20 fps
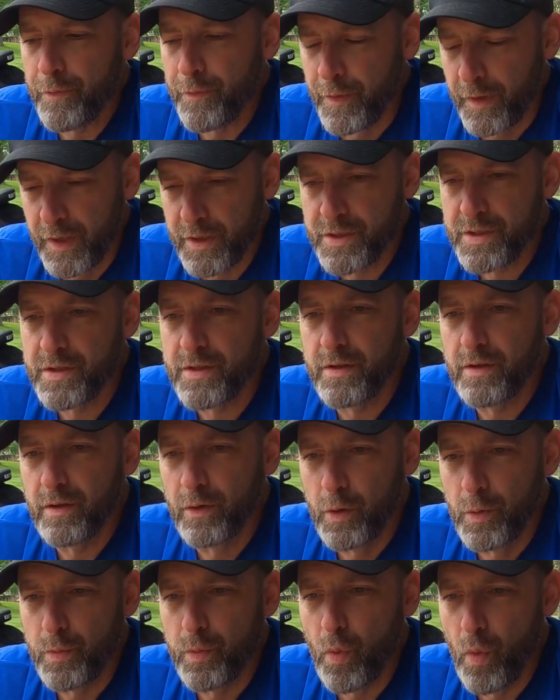finished
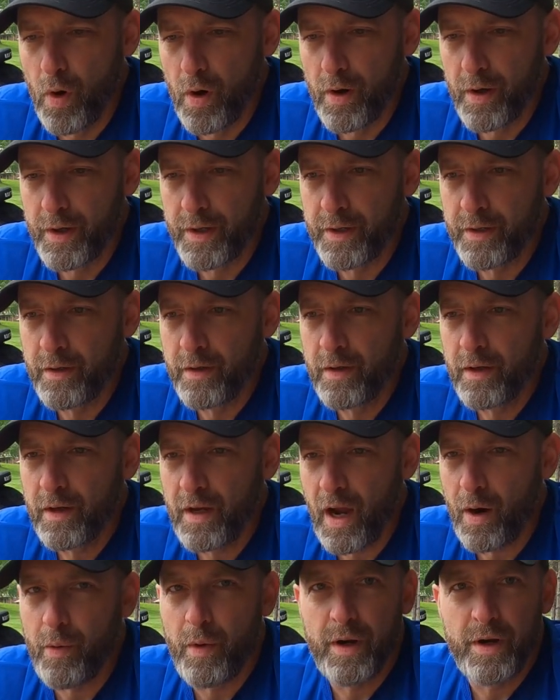loop 1,
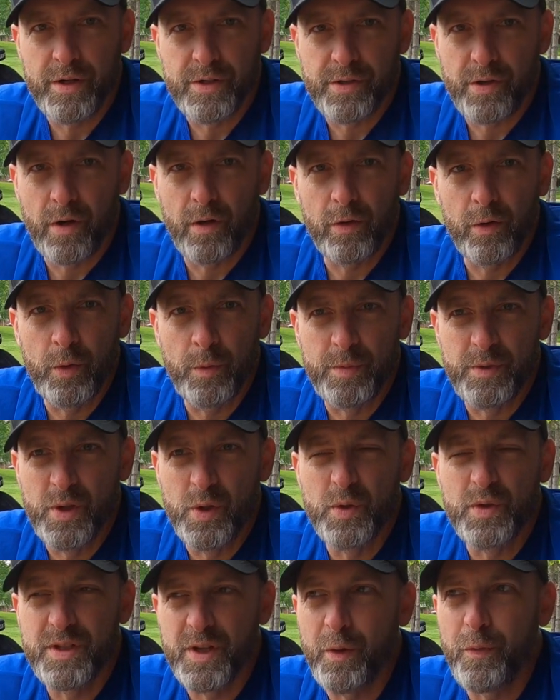got ready to start loop
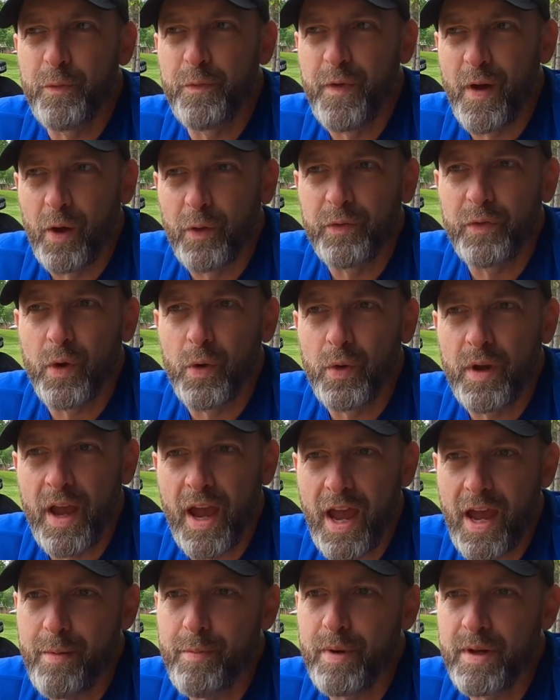2. Still felt
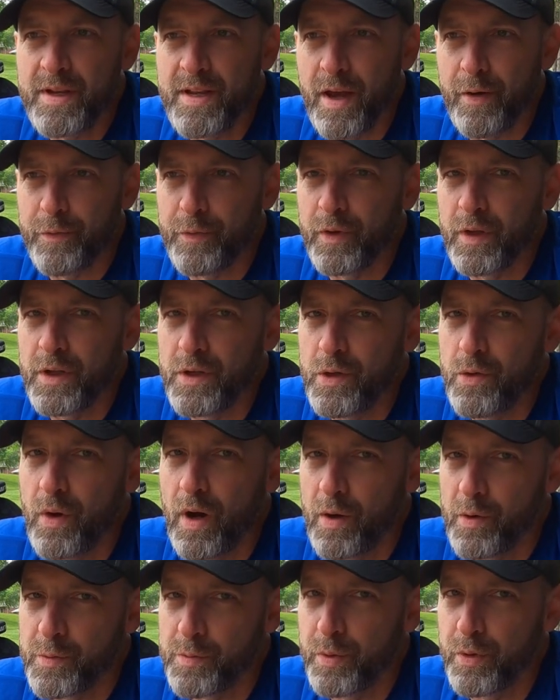okay, but definitely knew
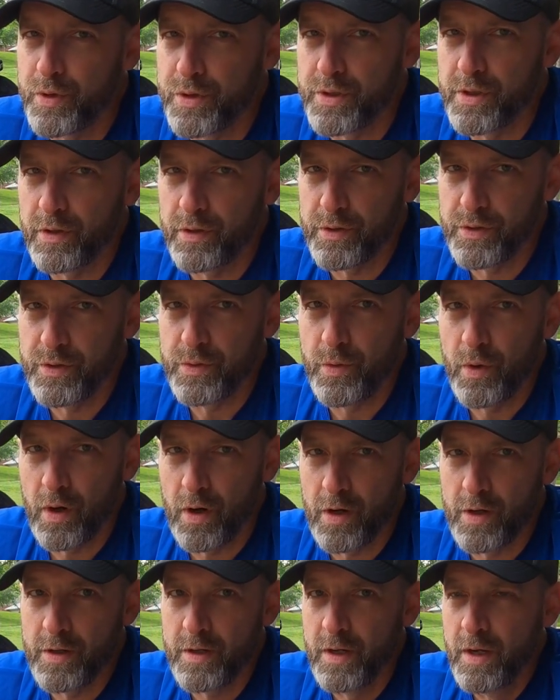I was pushing a little too
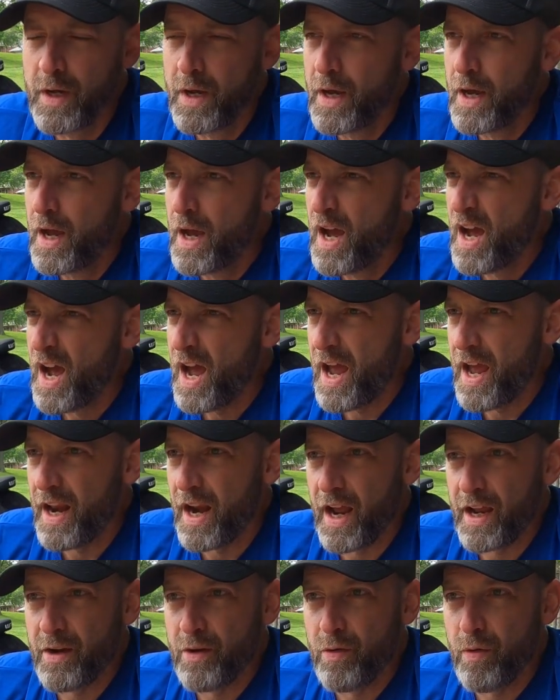hard, and I